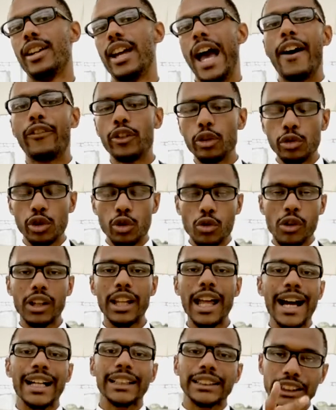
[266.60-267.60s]
Have you
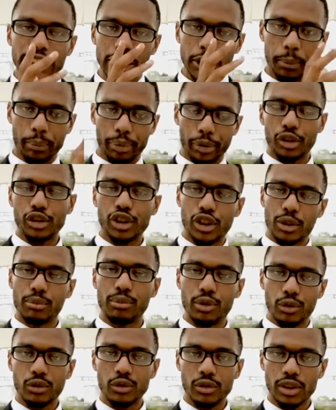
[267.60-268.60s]
utilized these
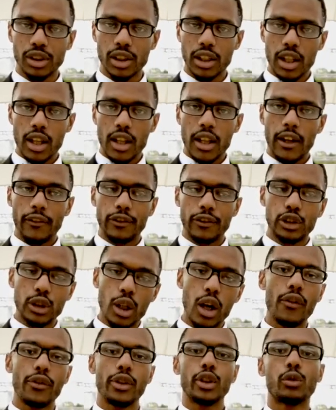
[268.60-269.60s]
principles of
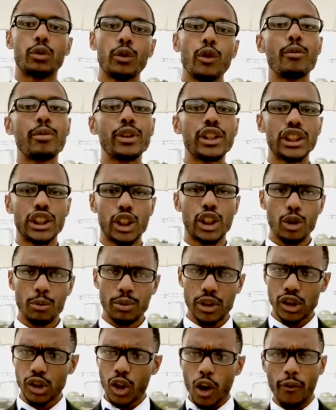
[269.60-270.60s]
solving the Rubik's Cube
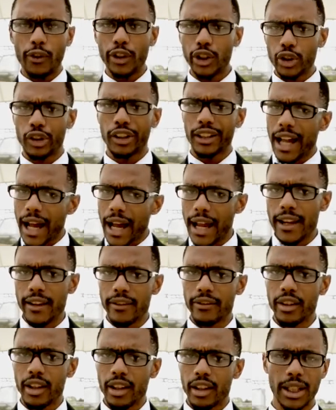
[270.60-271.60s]
to solving your life?
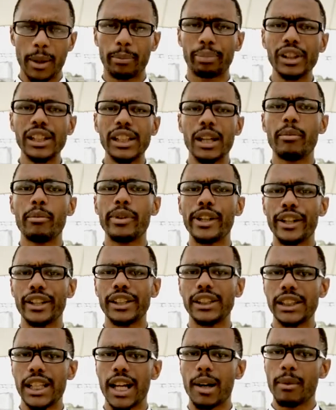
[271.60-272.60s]
The
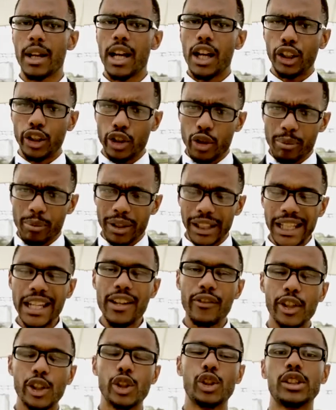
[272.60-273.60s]
preliminary step, do you
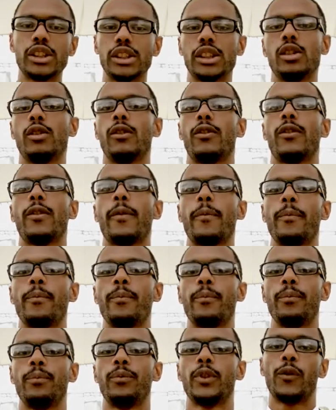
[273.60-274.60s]
believe in yourself?
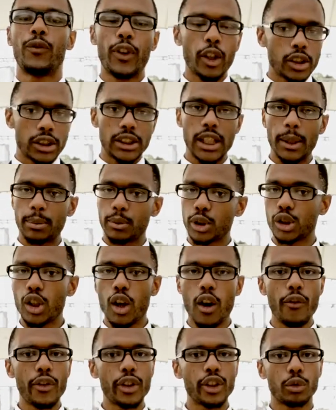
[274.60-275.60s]
The first step to
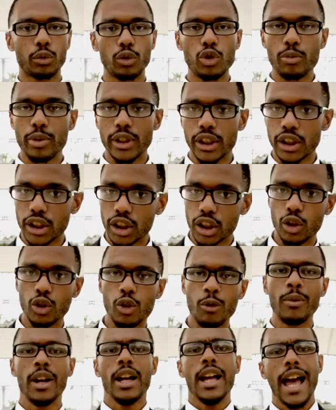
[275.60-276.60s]
solving the Rubik's
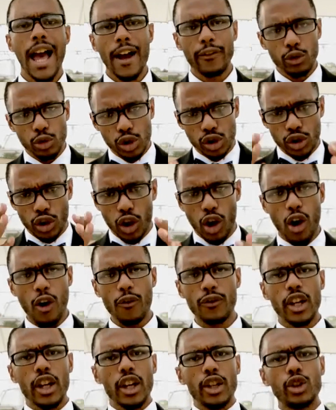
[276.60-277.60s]
Cube, have you
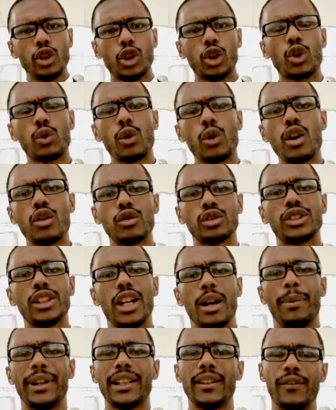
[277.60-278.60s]
solved your cross
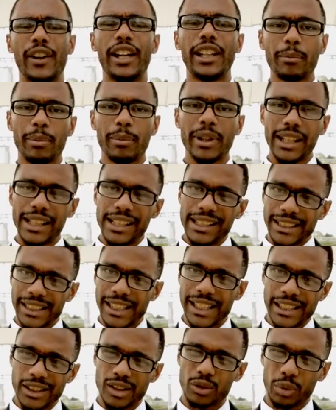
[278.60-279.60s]
by developing an
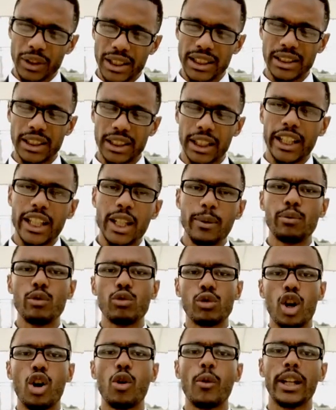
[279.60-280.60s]
intense reason to keep
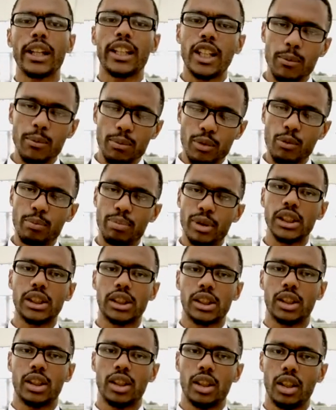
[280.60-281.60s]
you going and keep you
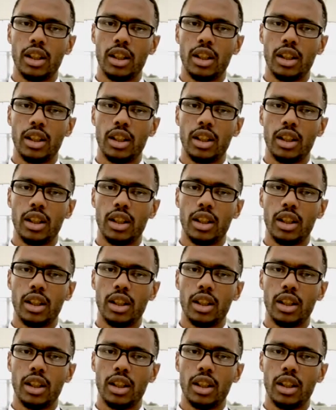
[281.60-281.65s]
pushing?